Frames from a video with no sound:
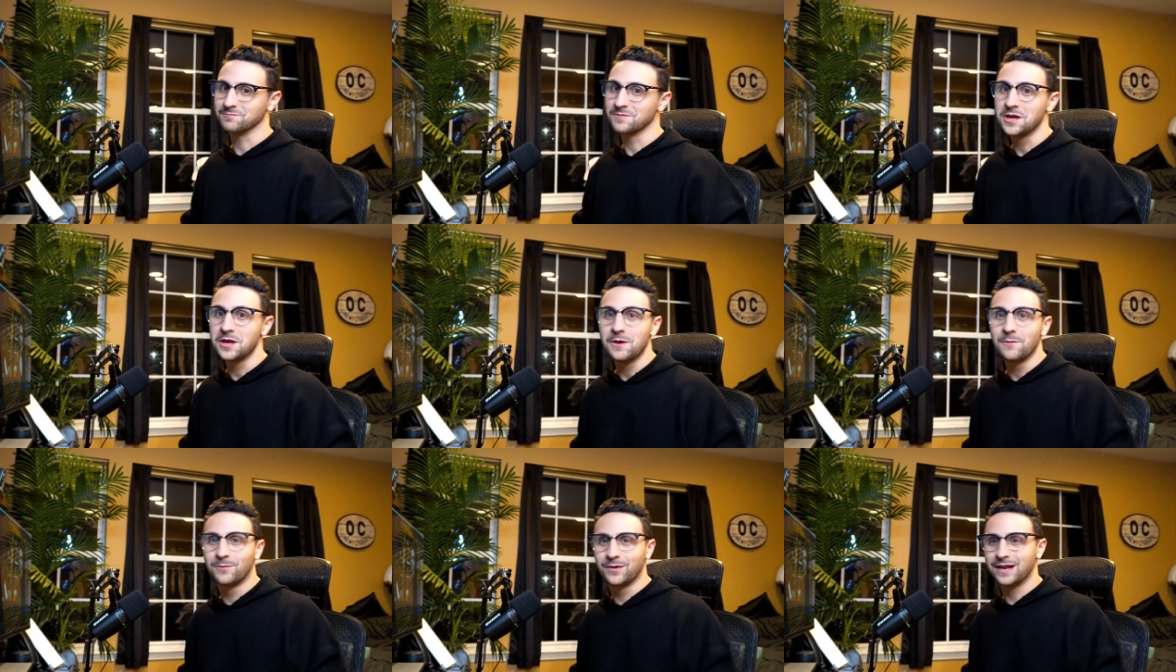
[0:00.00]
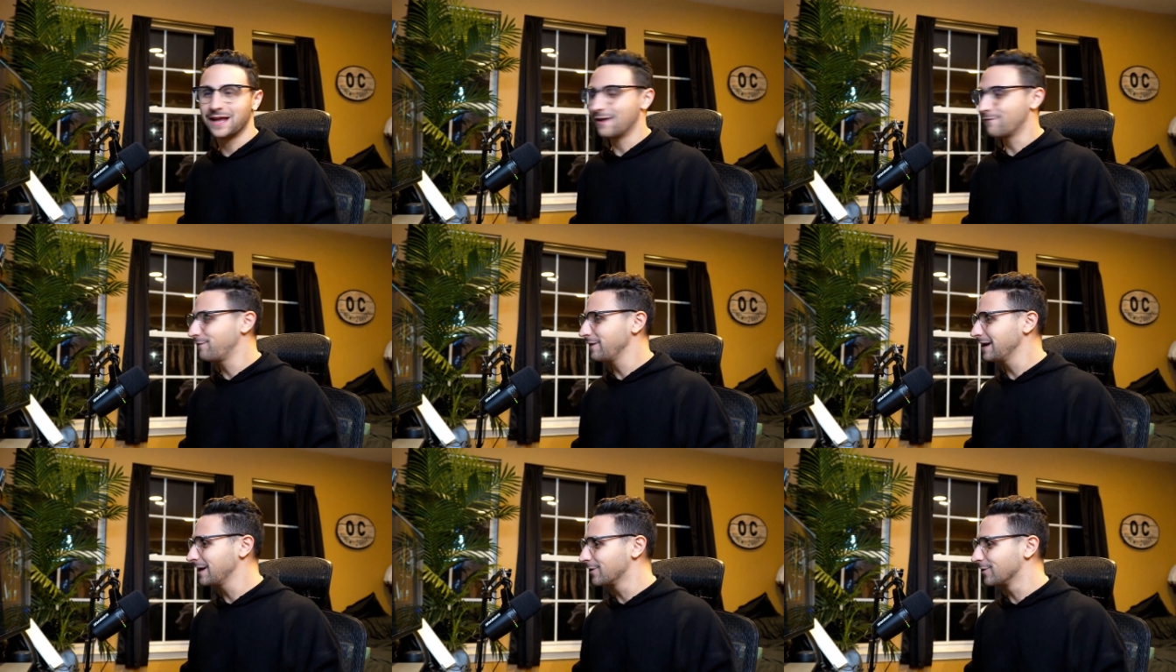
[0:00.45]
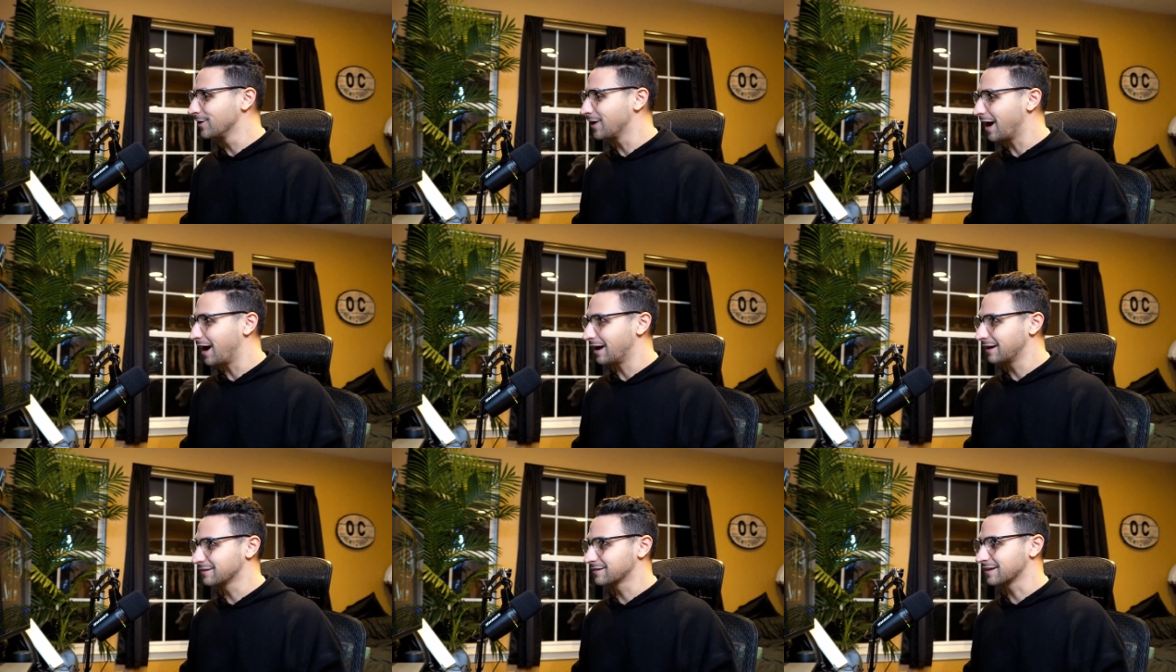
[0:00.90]
But I figured,
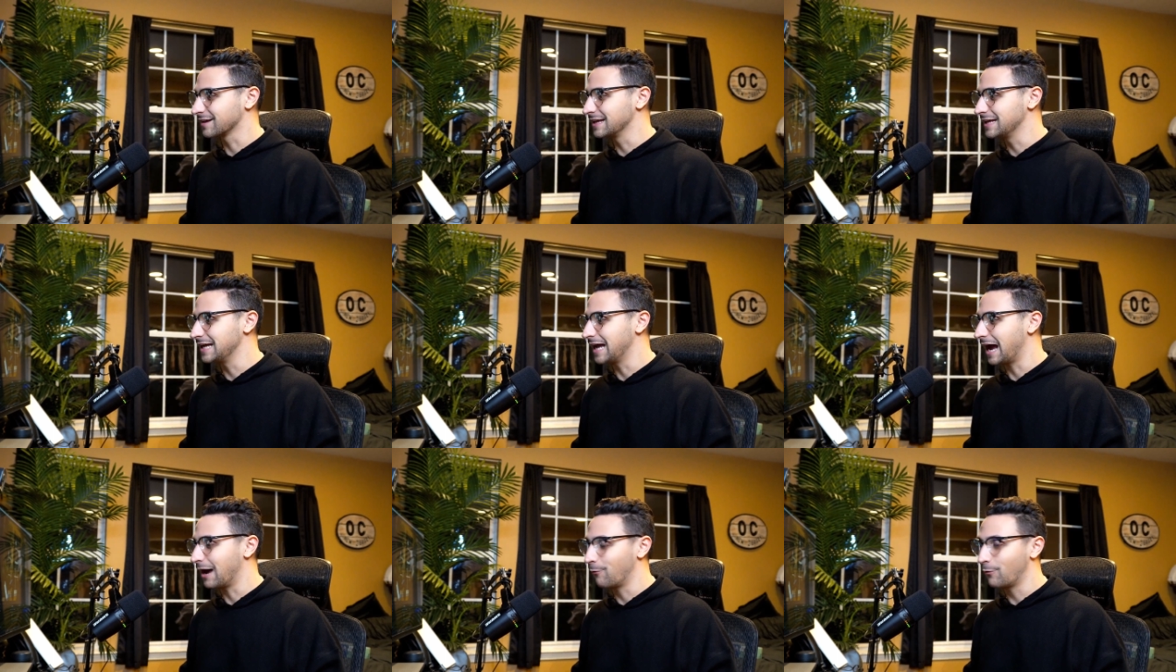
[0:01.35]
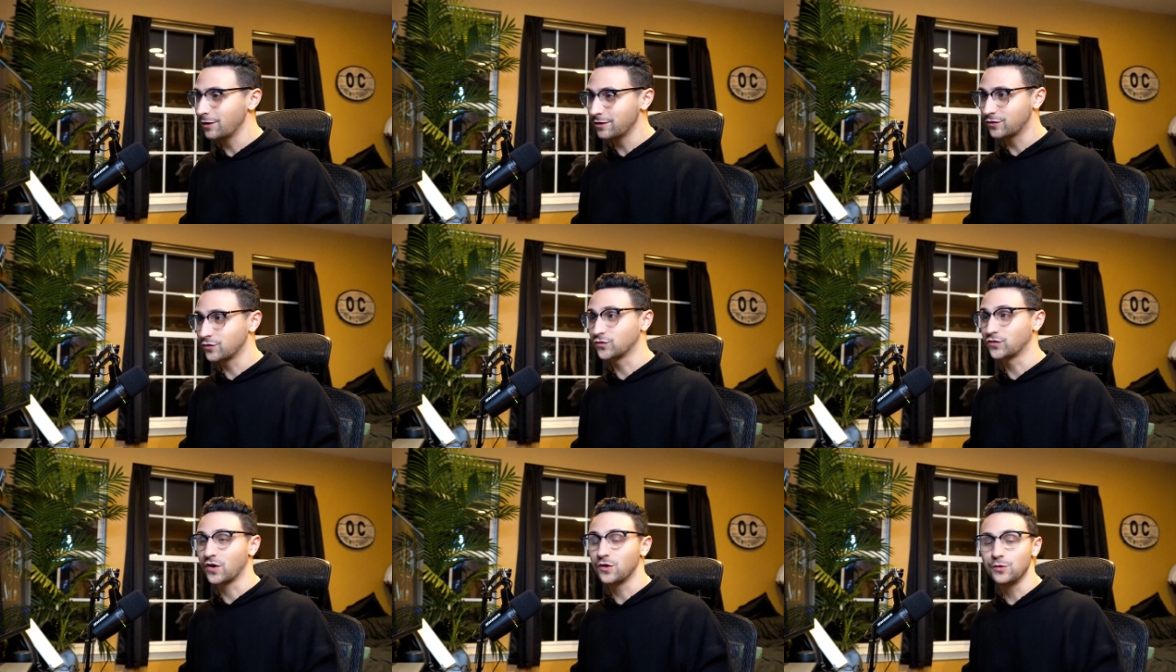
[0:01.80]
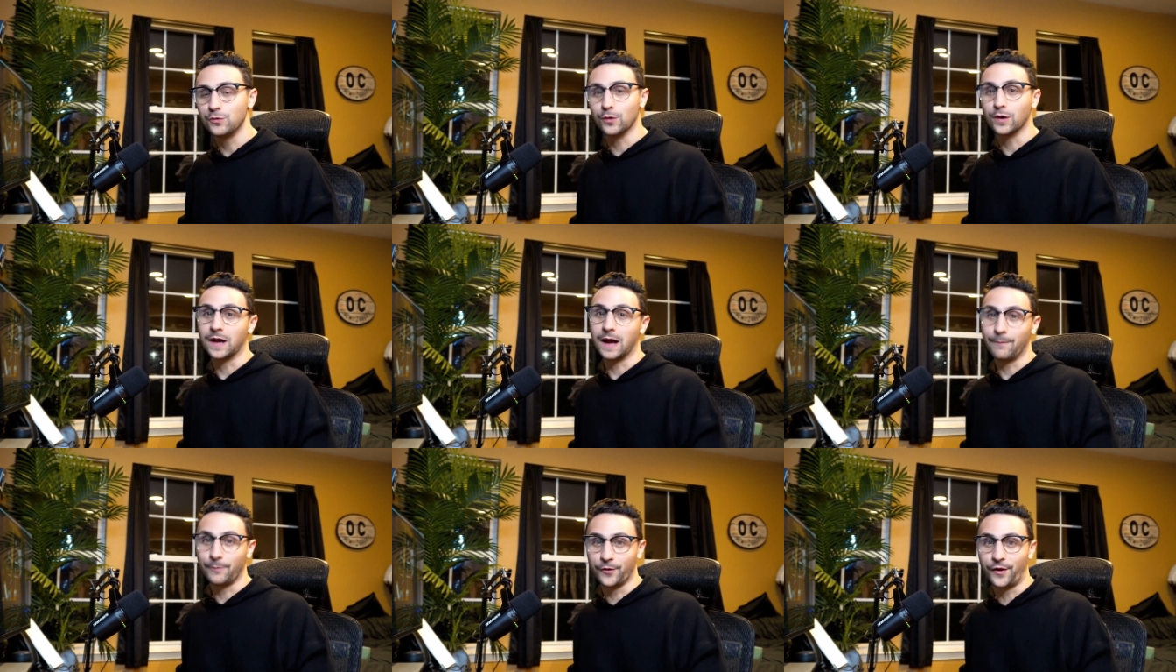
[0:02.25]
honestly, I wanted to show you a
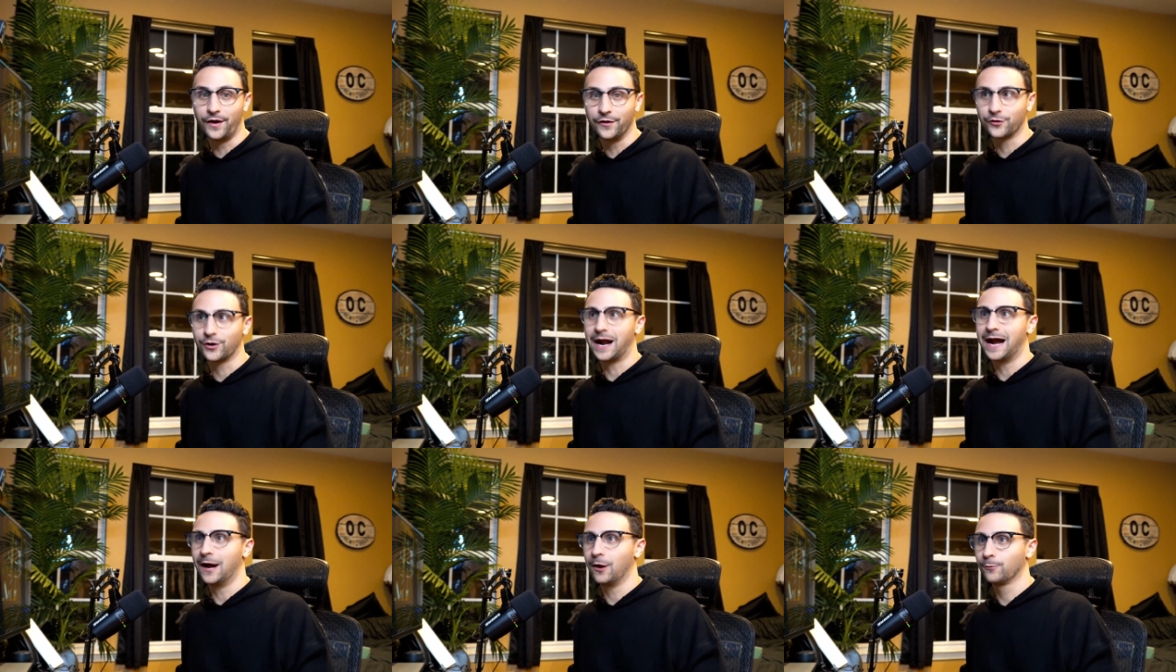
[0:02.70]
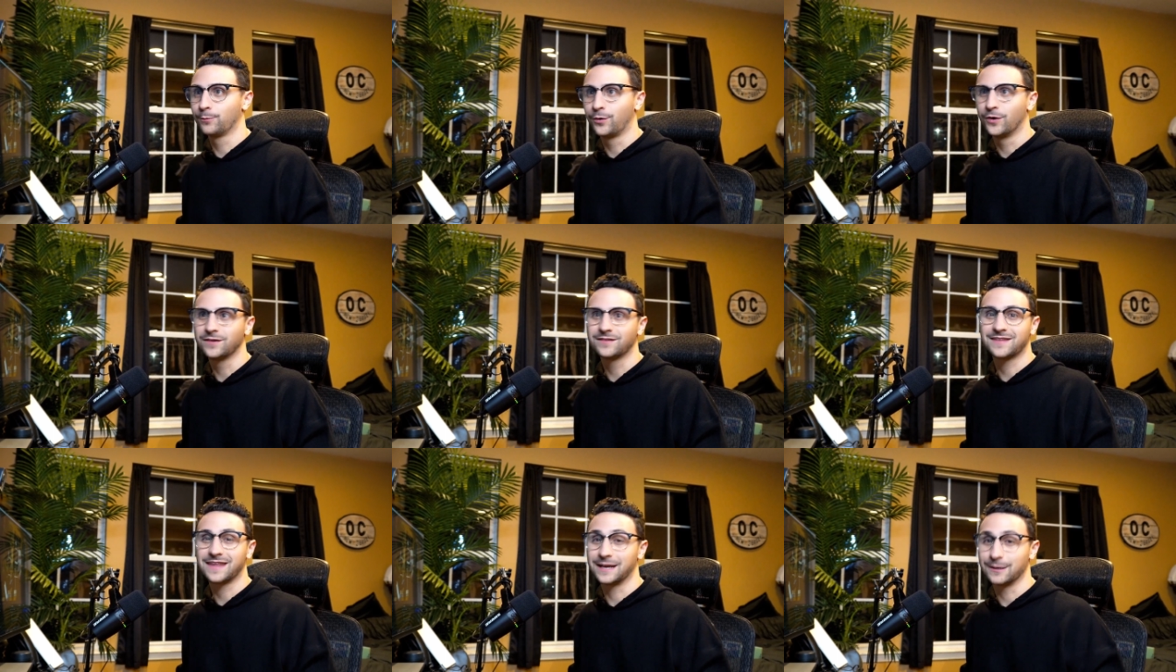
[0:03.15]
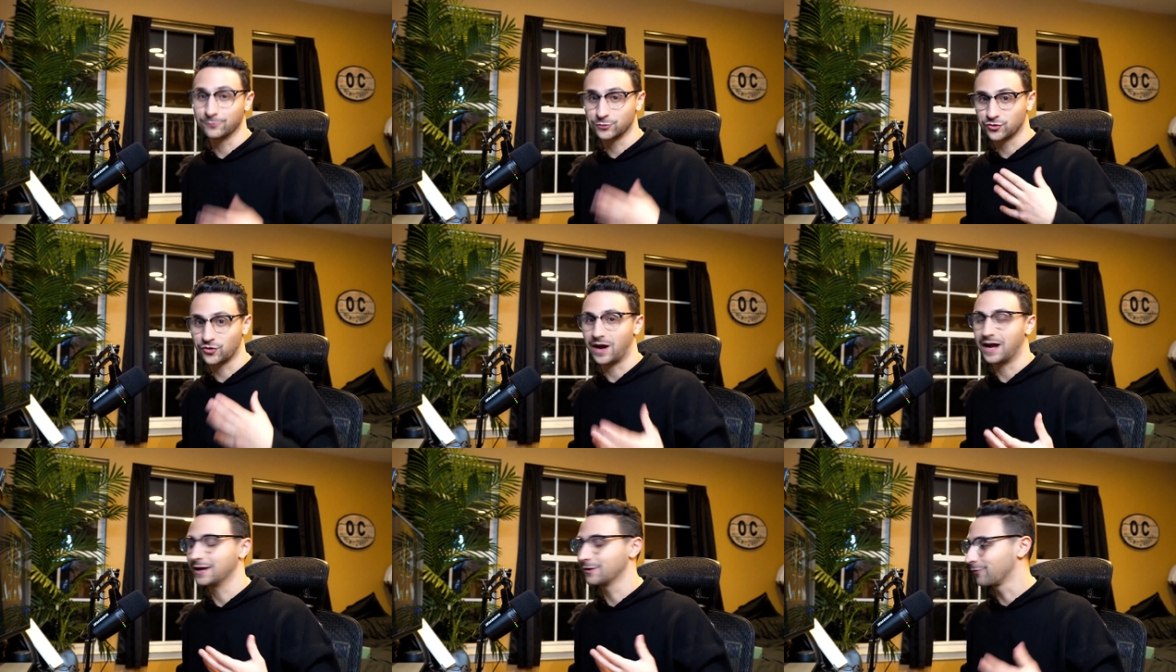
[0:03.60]
couple other outputs that I'm
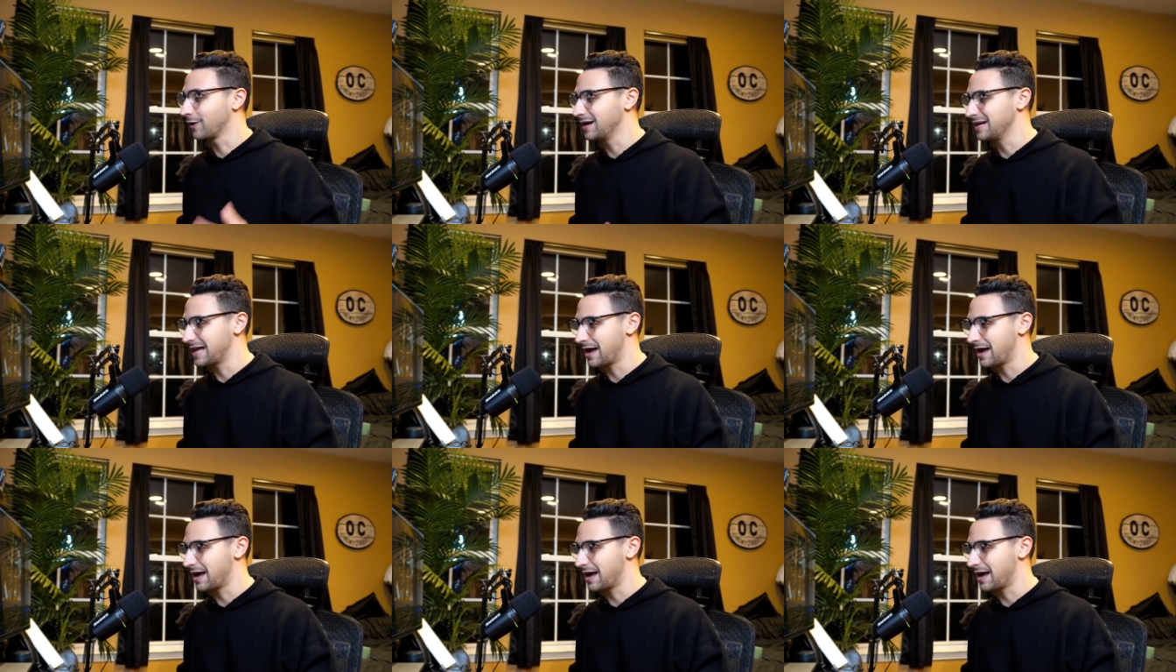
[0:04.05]
trying right now,